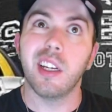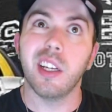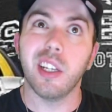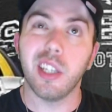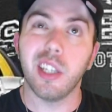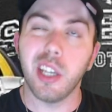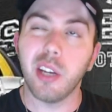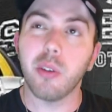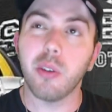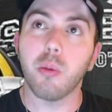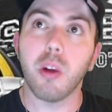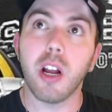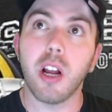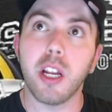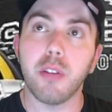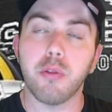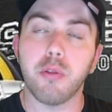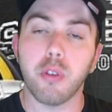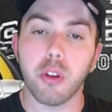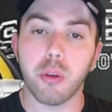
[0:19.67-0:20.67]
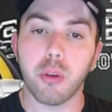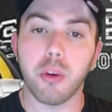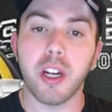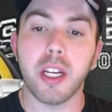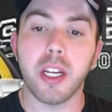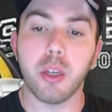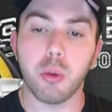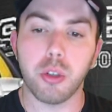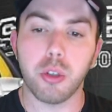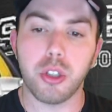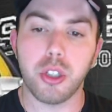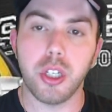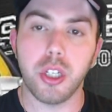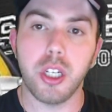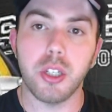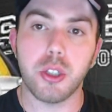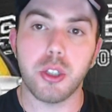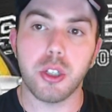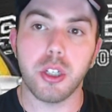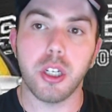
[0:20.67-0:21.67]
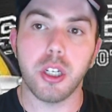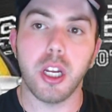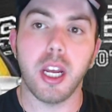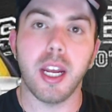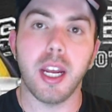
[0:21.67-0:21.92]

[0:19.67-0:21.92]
getting ready for the regular season,